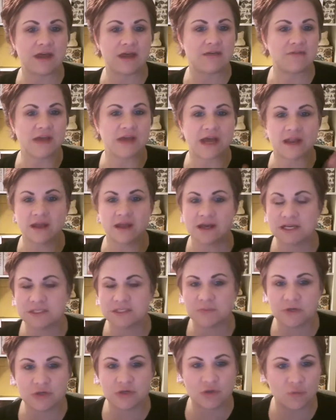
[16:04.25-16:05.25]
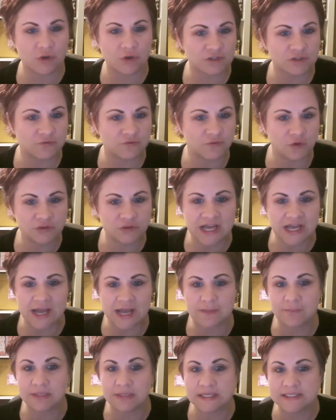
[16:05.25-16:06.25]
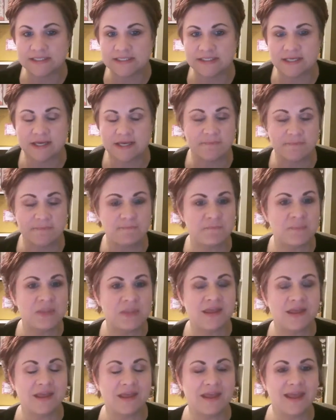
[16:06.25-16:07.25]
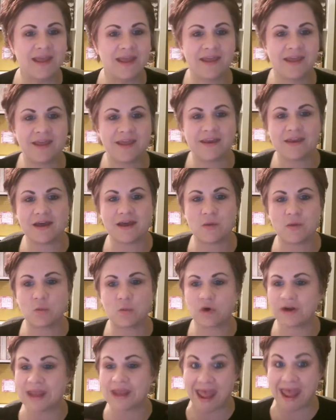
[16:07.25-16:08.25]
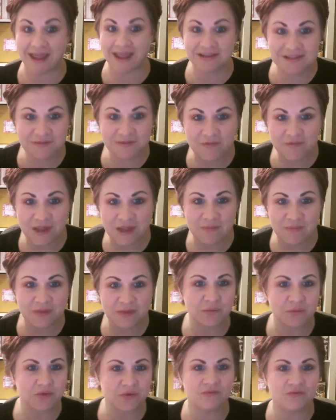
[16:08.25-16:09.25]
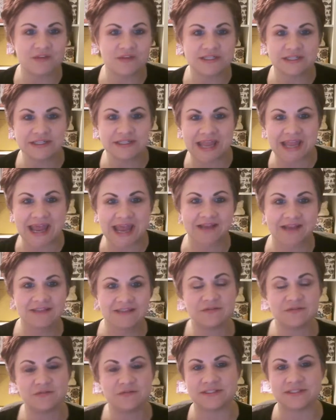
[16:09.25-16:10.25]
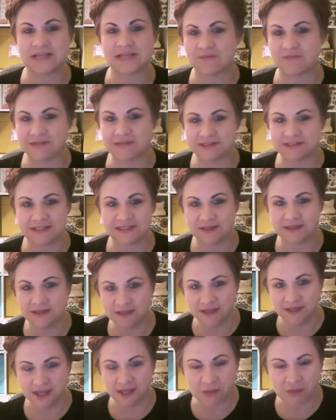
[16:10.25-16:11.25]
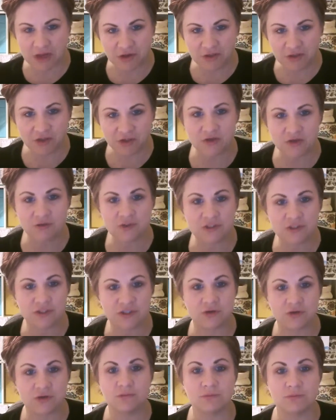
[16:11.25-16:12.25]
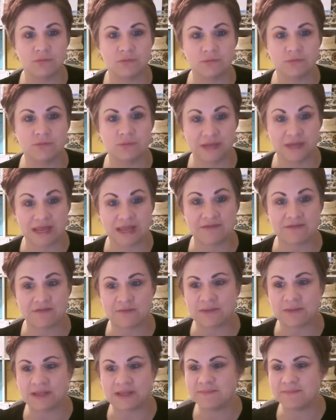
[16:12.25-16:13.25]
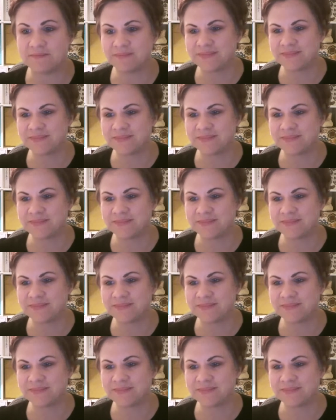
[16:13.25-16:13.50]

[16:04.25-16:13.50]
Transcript: I've got a husband who works full-time plus some. And we're an active family. We're physically active because obviously I'm a health coach, so we have to be.